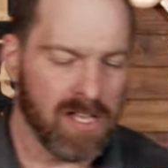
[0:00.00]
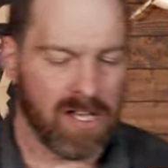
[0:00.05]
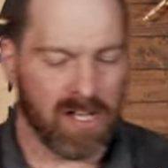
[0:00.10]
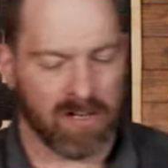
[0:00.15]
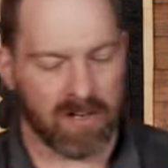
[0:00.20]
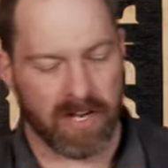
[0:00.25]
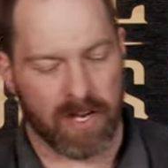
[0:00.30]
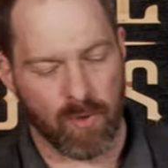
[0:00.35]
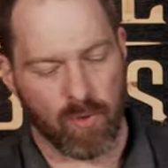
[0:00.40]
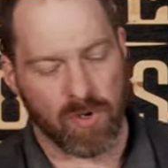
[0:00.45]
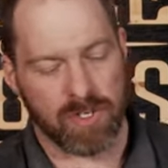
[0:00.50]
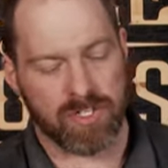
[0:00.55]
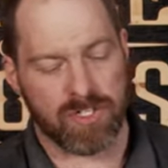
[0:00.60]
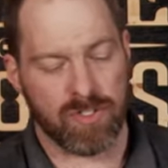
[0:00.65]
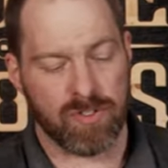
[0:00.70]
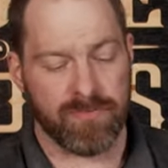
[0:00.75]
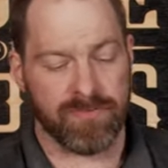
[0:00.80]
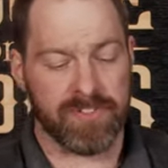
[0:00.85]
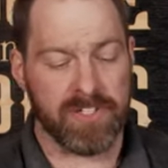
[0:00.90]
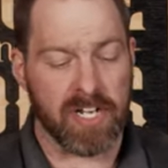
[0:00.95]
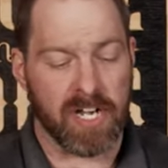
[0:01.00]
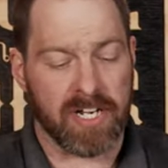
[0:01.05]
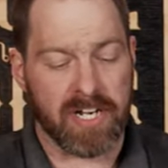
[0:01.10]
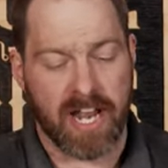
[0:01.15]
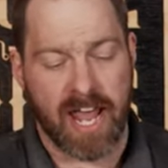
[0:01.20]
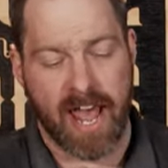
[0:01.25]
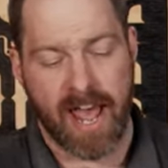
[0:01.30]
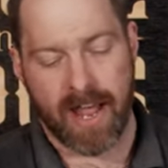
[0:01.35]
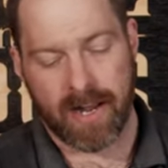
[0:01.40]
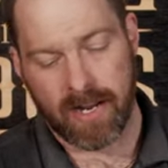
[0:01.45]
All right, once you've done
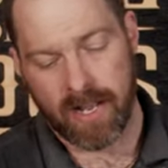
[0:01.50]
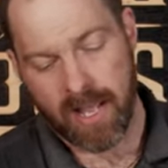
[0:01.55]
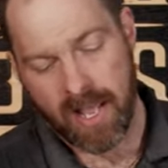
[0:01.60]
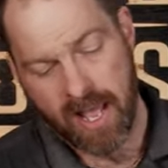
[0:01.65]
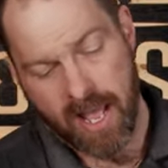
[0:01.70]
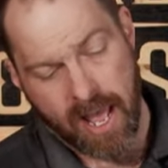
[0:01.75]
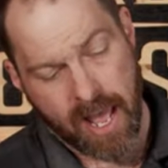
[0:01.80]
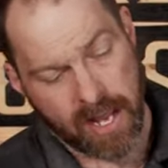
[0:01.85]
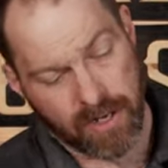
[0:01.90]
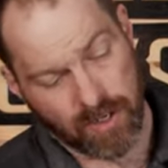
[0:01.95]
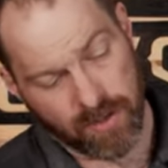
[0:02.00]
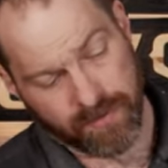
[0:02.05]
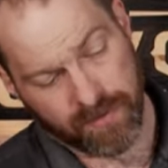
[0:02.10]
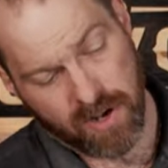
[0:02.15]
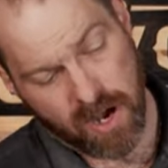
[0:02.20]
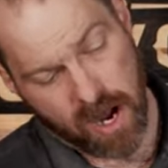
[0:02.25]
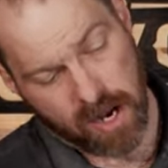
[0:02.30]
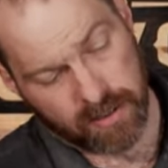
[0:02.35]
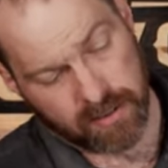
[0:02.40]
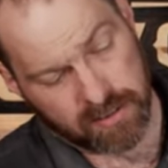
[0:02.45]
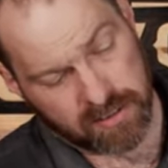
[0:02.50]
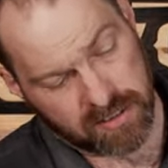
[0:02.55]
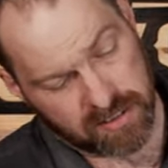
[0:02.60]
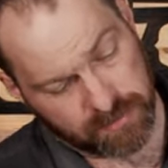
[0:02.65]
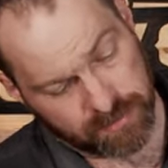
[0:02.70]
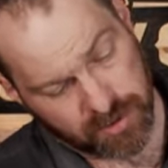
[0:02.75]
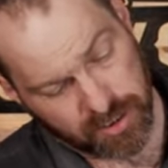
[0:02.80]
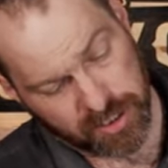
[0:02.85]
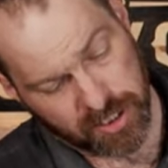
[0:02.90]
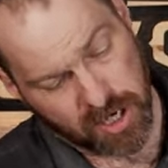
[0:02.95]
that and you've gotten
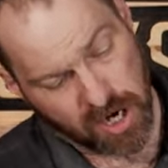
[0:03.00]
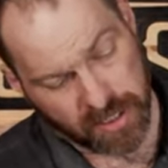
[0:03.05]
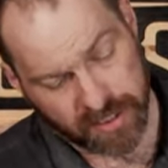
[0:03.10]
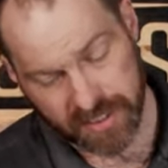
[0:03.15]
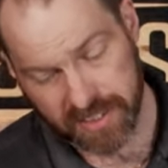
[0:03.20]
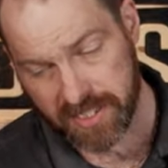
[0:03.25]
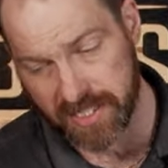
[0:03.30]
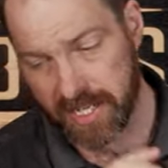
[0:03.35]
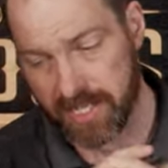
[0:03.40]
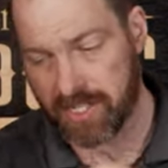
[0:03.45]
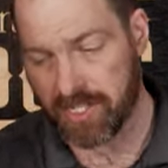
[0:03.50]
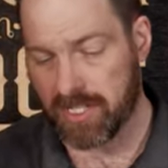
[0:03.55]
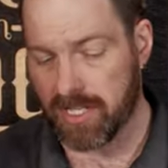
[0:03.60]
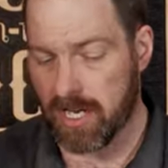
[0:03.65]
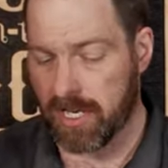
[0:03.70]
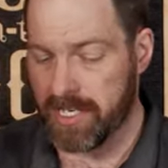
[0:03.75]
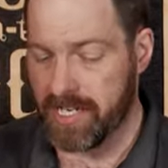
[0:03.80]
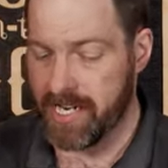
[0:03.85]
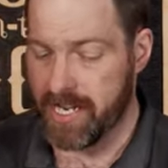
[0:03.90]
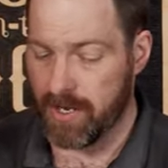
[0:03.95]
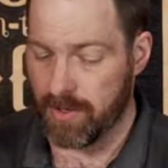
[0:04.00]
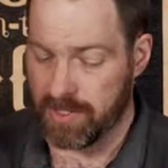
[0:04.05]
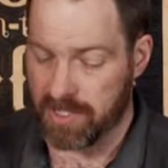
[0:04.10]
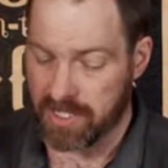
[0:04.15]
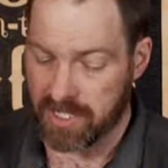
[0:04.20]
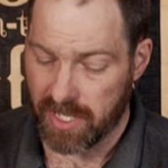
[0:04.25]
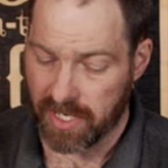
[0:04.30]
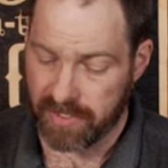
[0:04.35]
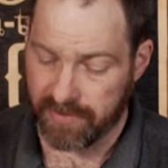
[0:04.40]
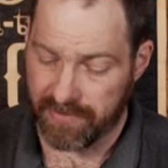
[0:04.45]
some good condensation on the
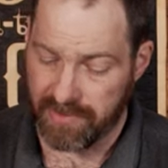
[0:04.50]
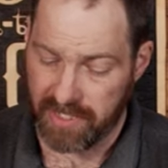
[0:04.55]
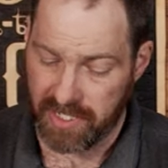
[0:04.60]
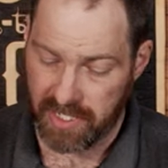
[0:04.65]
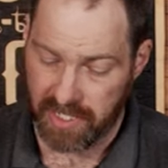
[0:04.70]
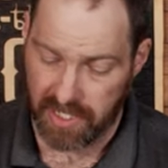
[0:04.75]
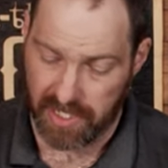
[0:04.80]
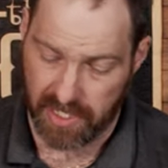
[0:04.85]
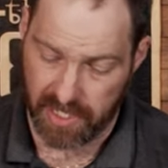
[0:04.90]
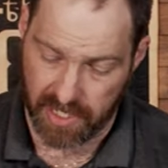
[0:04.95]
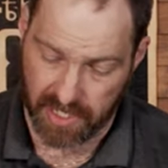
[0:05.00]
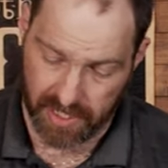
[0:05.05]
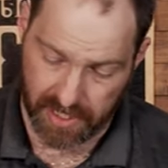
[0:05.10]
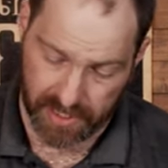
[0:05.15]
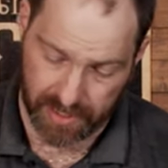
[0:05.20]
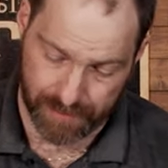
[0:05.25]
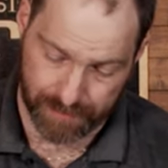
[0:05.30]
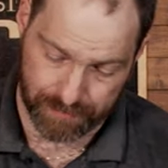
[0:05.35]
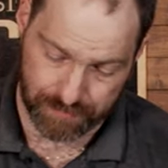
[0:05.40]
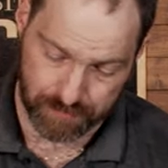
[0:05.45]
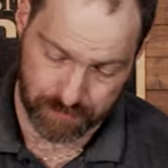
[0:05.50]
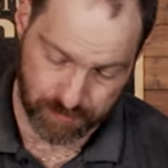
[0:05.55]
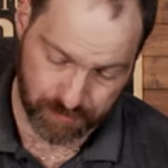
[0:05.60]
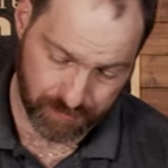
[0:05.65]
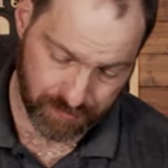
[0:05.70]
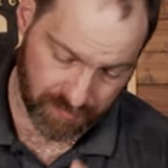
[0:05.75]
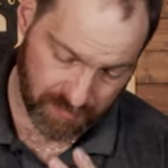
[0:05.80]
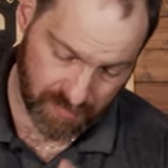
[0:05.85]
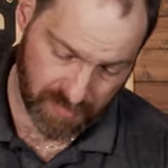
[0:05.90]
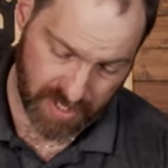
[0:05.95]
outside of the uh,
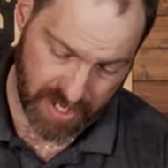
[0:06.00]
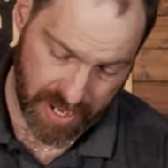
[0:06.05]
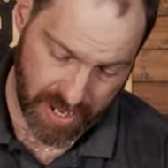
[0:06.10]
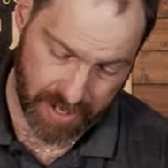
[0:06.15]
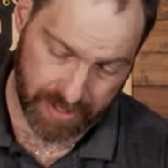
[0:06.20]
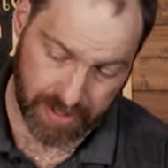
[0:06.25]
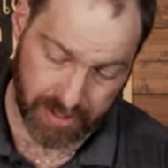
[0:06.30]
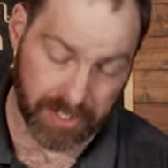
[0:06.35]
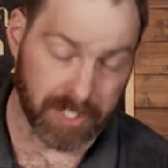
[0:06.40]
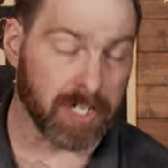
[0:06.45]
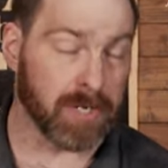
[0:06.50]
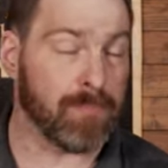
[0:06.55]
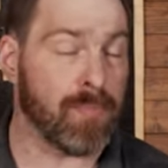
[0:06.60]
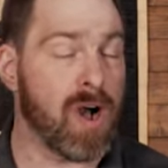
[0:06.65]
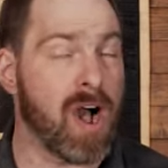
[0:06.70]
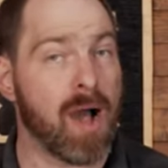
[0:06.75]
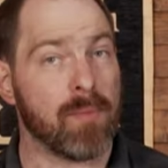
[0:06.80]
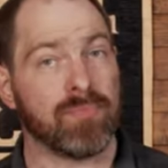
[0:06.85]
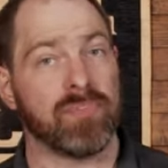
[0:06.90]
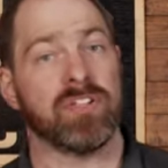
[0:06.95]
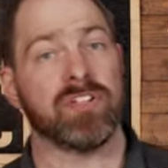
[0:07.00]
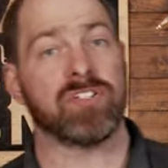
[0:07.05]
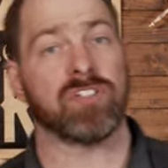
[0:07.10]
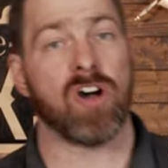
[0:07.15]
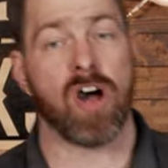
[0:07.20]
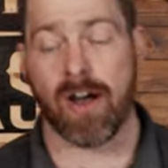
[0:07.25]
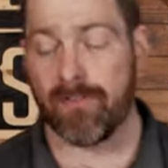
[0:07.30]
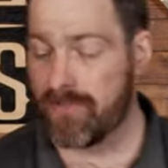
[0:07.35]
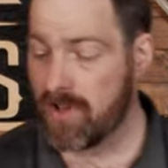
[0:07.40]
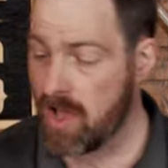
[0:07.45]
can here, you're gonna pop this
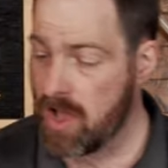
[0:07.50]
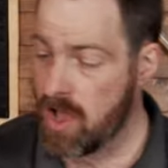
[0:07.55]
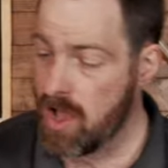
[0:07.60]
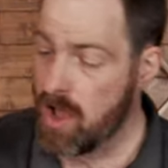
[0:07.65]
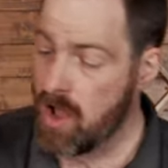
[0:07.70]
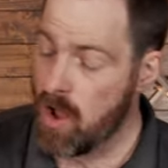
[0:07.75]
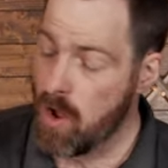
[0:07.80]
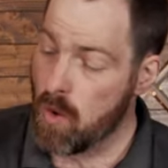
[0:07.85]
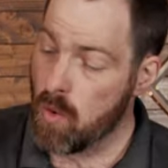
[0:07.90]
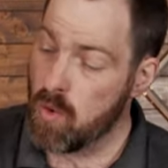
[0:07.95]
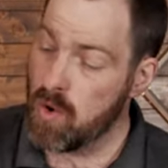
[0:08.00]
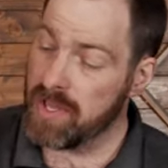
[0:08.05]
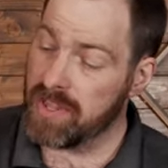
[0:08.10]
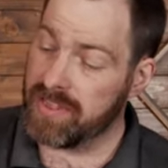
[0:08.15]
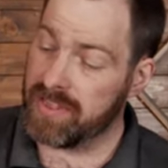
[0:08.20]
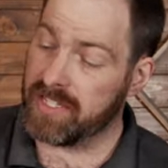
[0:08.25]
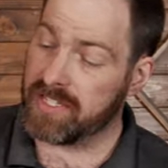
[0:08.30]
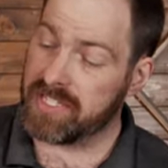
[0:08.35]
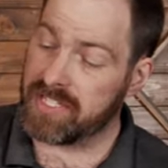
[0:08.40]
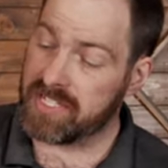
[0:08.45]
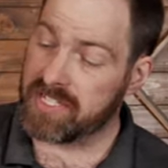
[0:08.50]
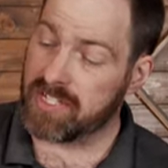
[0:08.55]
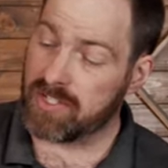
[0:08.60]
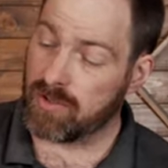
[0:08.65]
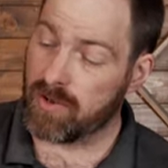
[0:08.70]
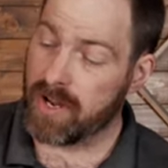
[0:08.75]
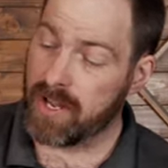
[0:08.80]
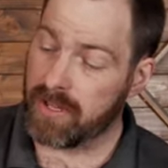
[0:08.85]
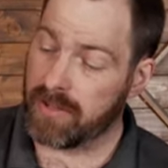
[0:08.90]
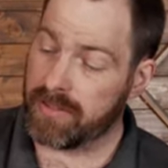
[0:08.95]
off with the
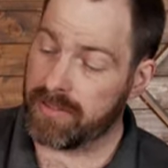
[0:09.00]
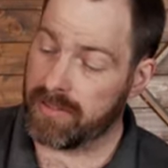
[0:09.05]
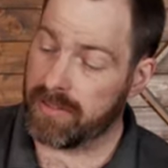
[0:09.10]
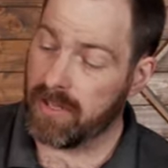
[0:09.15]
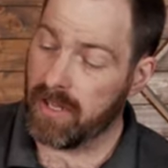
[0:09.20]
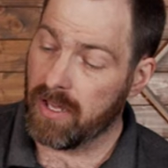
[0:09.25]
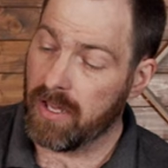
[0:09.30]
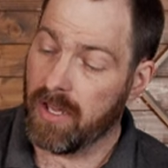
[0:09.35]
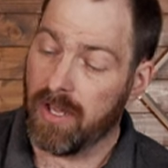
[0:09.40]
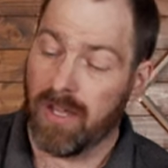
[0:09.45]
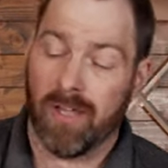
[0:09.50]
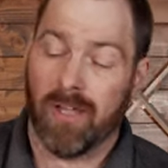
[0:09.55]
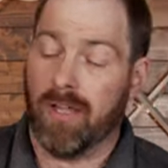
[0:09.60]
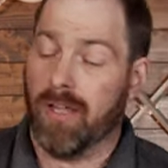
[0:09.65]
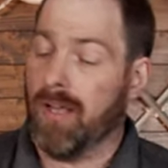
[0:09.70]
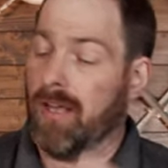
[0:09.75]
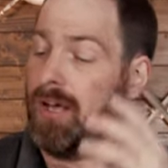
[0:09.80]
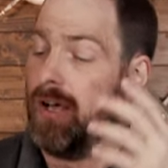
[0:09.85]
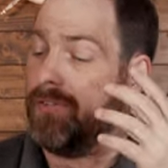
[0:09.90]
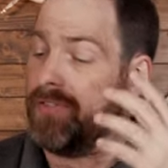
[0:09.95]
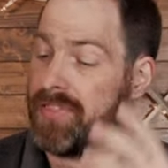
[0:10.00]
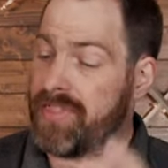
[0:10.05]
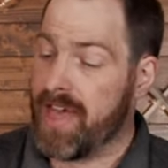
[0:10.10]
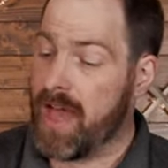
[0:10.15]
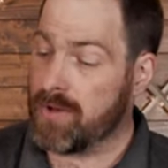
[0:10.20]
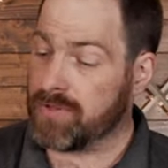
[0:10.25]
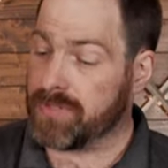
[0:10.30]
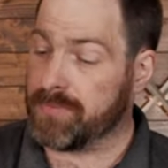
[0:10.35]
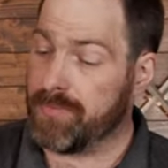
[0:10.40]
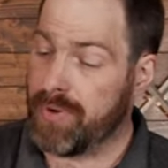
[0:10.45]
strength of a
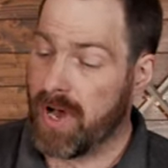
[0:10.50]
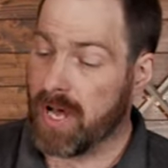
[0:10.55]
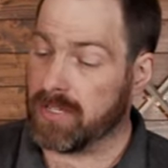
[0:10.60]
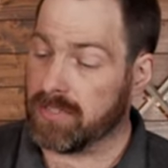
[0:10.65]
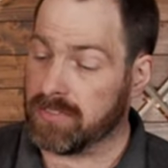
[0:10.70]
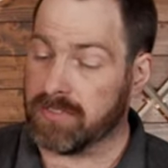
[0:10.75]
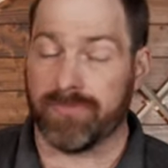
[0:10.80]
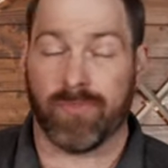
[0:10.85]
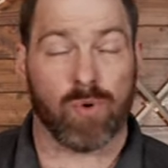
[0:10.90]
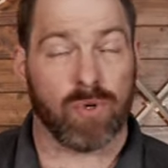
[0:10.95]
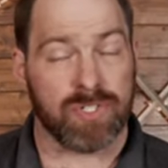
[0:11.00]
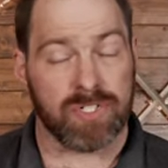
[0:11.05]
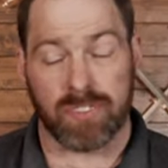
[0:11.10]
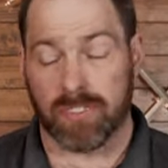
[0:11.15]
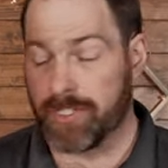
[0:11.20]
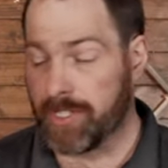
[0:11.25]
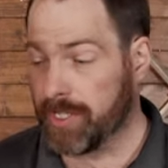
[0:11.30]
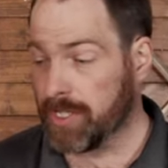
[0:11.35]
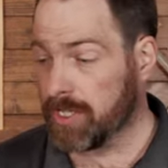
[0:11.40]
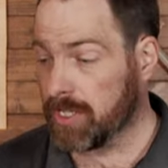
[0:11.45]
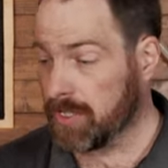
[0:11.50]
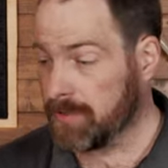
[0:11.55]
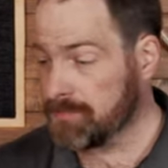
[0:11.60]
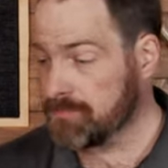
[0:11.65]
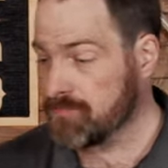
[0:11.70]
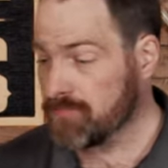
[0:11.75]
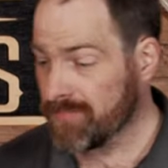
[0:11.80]
thousand bottles of orange liqueur